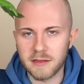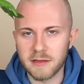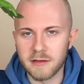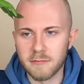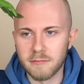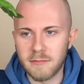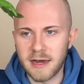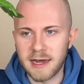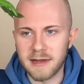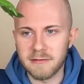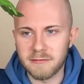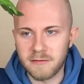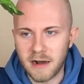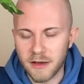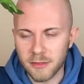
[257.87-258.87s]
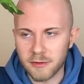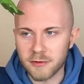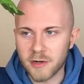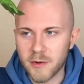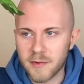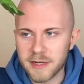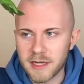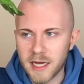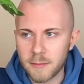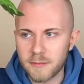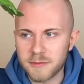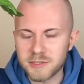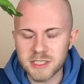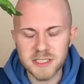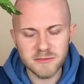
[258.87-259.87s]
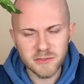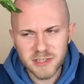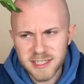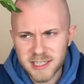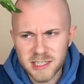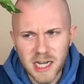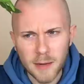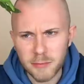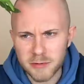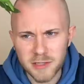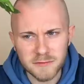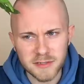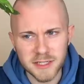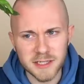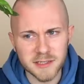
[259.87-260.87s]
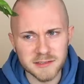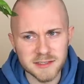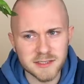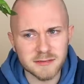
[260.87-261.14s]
my father growing up, just for like a couple of years